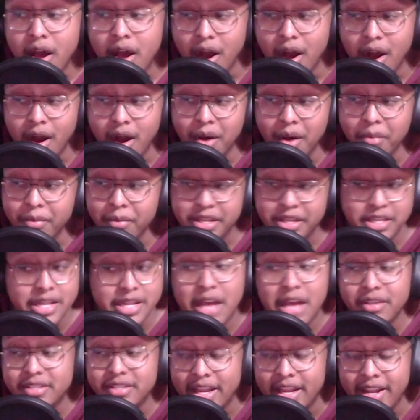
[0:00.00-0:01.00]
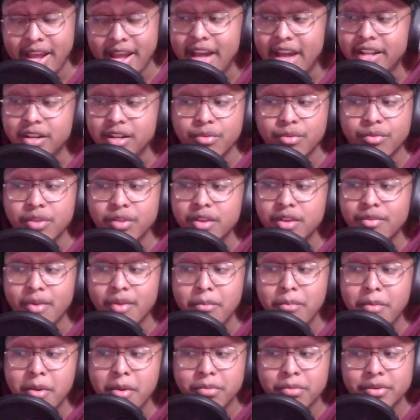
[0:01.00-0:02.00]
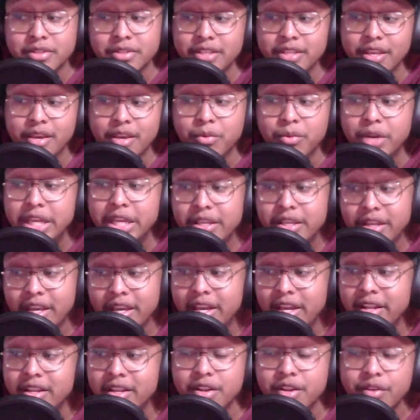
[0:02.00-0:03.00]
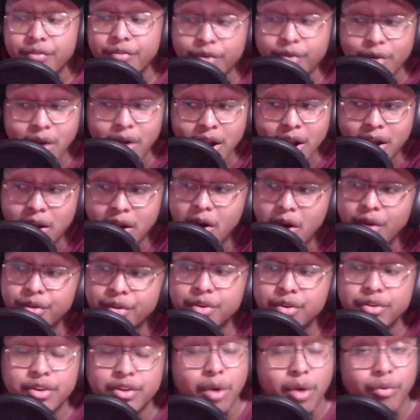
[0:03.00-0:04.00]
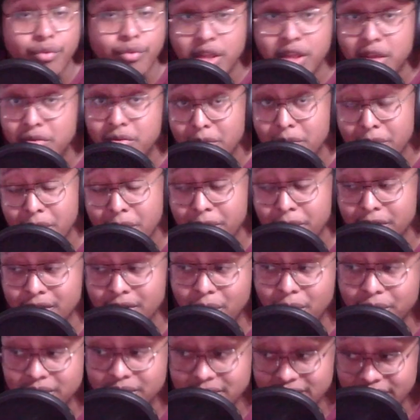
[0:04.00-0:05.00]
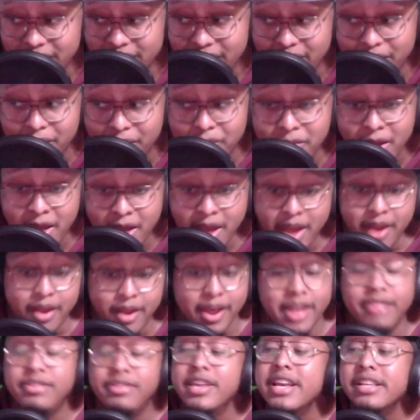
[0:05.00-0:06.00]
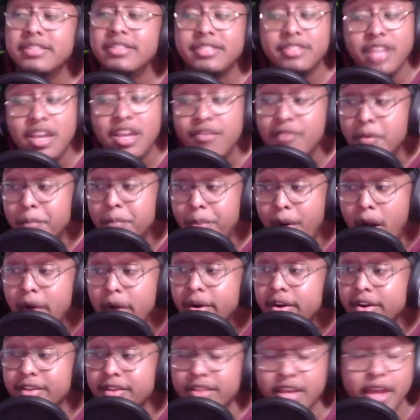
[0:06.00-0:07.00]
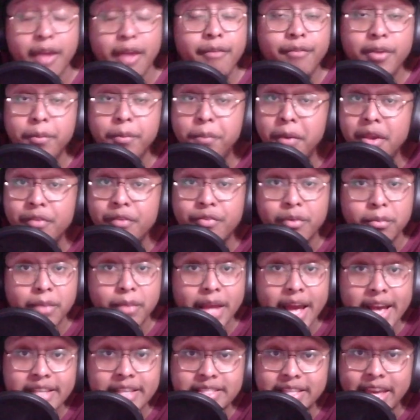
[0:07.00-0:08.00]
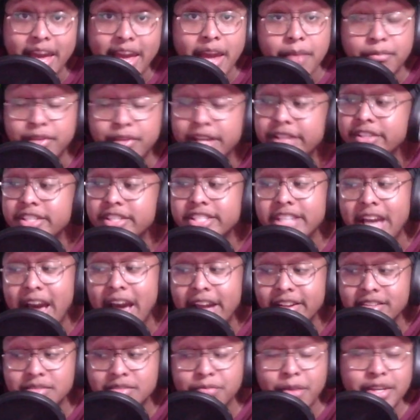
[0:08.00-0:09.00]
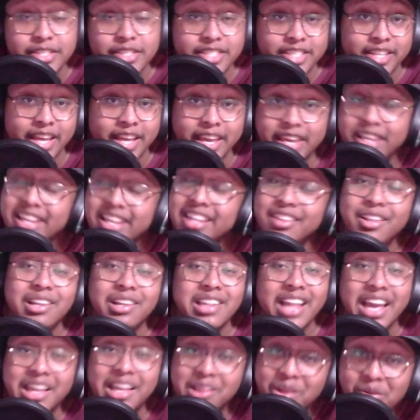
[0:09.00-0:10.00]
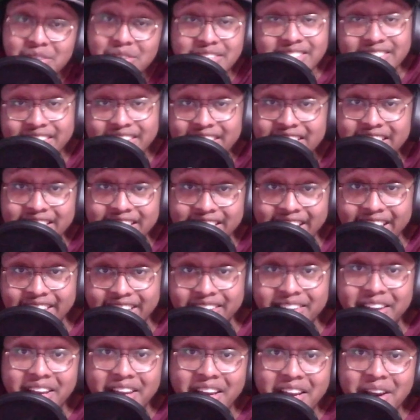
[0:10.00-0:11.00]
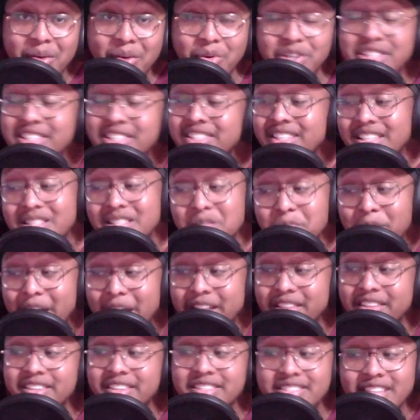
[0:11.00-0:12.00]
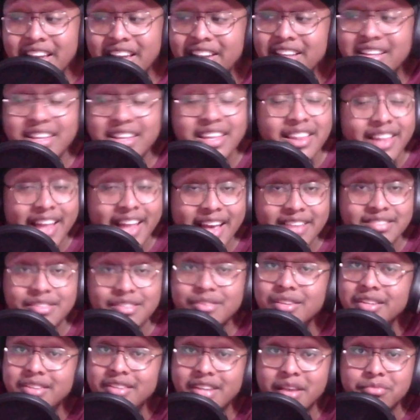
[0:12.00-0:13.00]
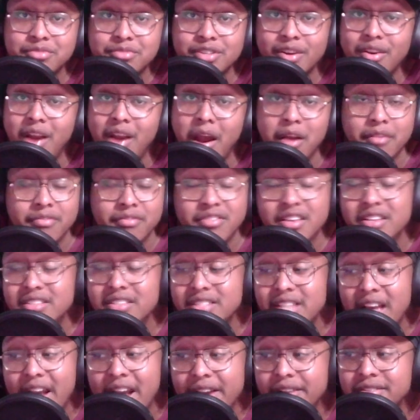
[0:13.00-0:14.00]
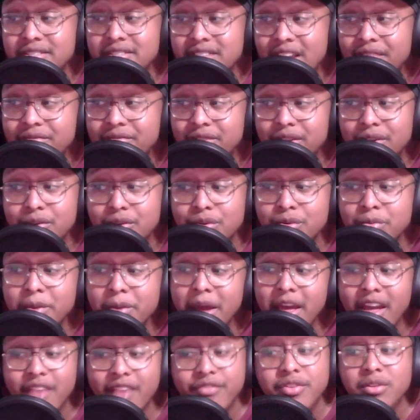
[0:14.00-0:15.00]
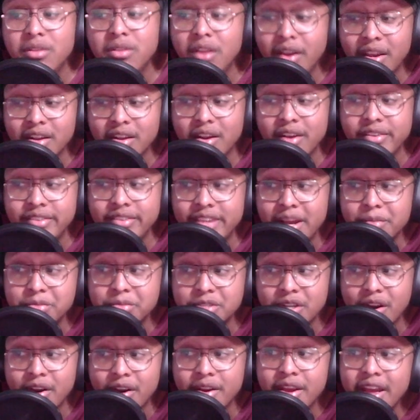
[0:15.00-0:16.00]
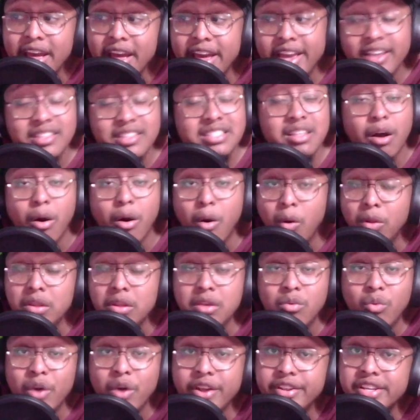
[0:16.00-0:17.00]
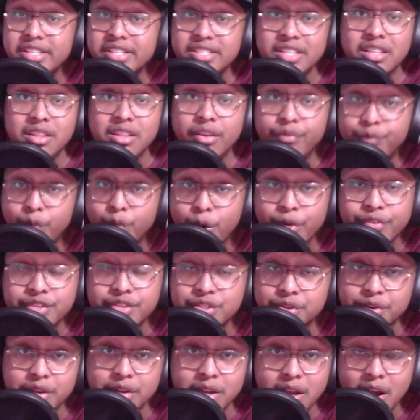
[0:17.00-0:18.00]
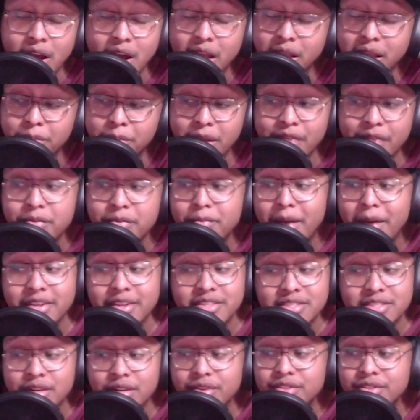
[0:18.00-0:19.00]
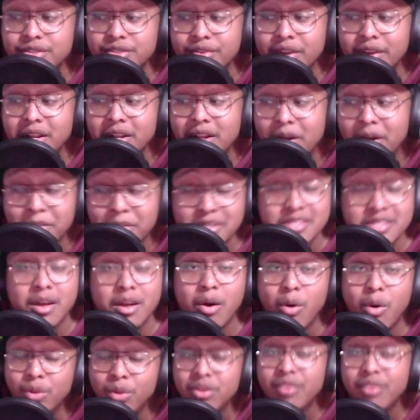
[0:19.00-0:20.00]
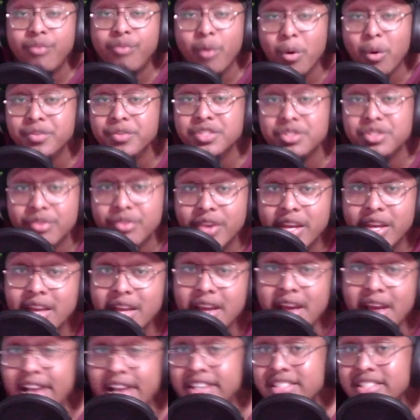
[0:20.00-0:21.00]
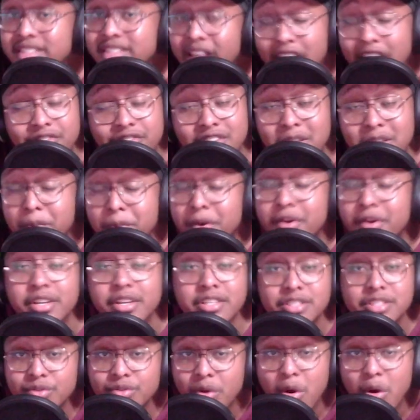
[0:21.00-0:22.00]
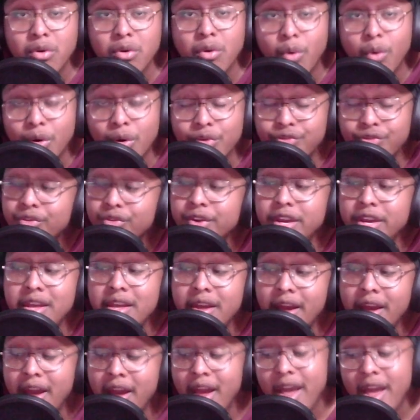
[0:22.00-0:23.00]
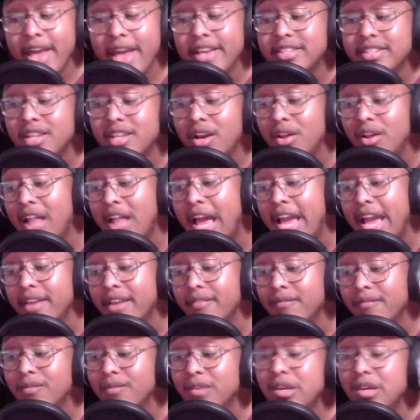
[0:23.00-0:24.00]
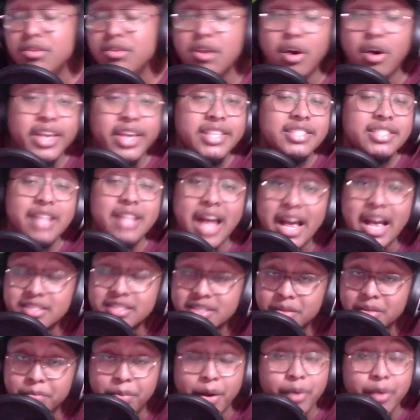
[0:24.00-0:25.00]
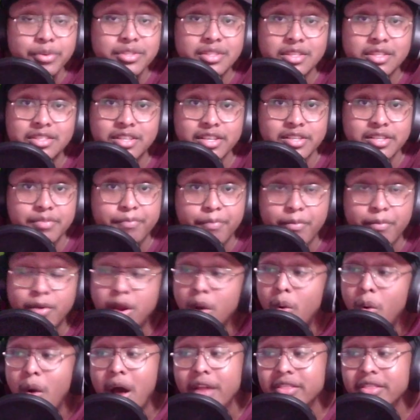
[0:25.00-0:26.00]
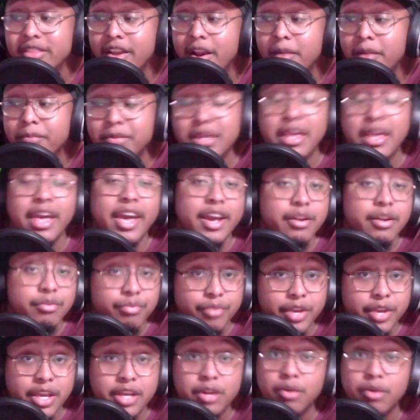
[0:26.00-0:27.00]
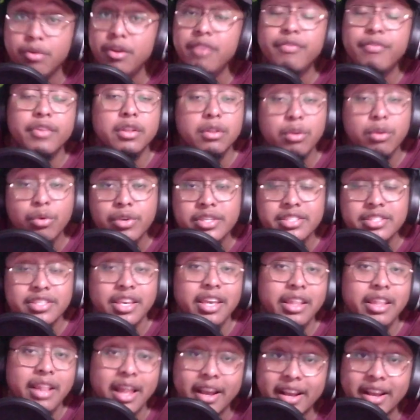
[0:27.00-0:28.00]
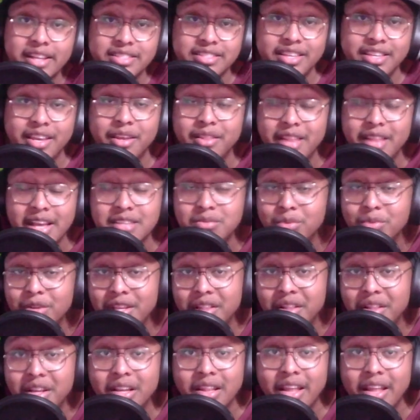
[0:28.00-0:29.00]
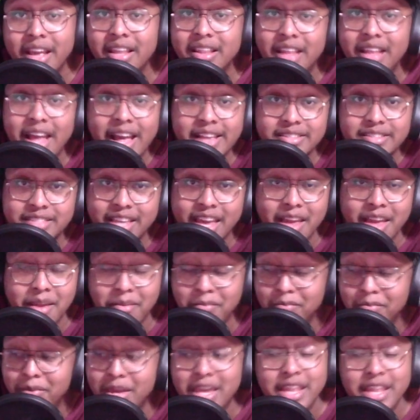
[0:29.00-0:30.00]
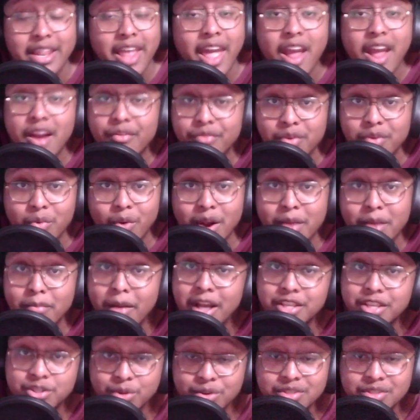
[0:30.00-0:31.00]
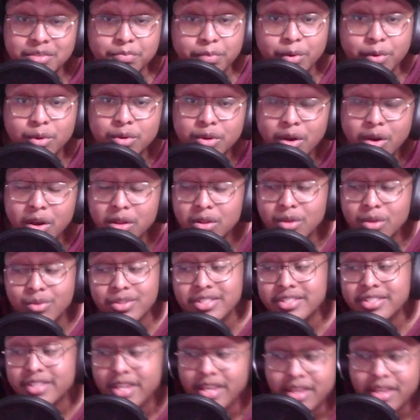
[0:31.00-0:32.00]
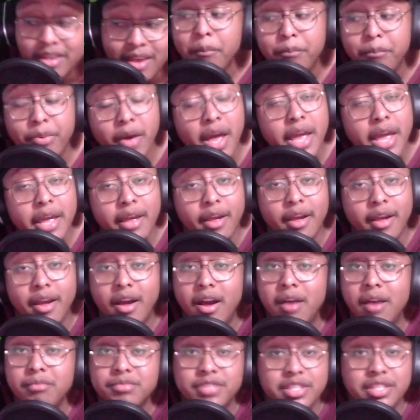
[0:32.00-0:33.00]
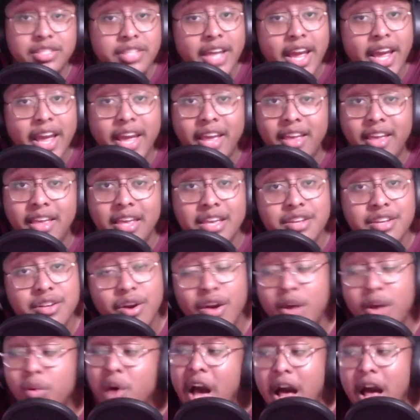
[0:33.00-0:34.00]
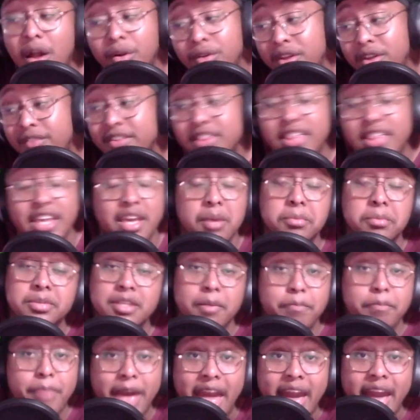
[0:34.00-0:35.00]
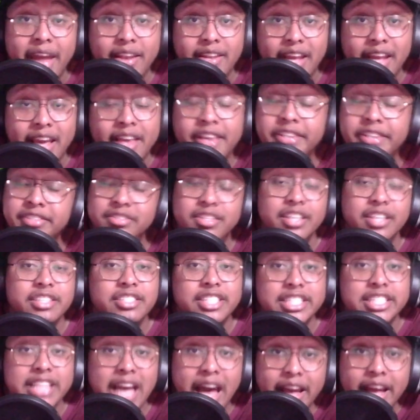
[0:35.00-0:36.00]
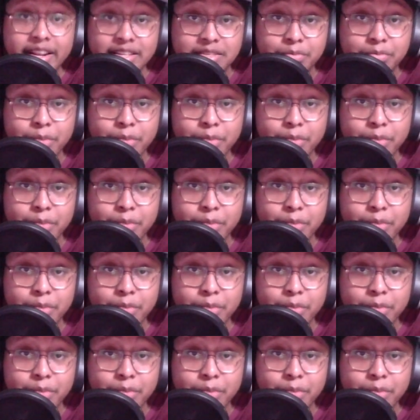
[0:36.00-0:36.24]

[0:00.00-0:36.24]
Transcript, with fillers: Um, and then outside of that, I don't really remember seeing what he did. And then Ferrod Gardner, don't really remember noticing him. And then Steven Parker, the MVP from last game, didn't shine as much today. He didn't look like Lewis Cine today, which is expected. He's technically last on the depth chart out of the entire safety group. If you look at our depth chart, he's the only one that's in the fourth string column. Everybody's third stringing up. He's the only fourth string safety, period, strong or free. And so, like, you know, he's not supposed to just go out there and be Ed Reed or even Lewis Cine. Like I said, that's what he looked like last game, being everywhere. My Georgia Bulldog, Lewis Cine. But um, today, you know, it, I don't even think it was a bad day. He just didn't shine as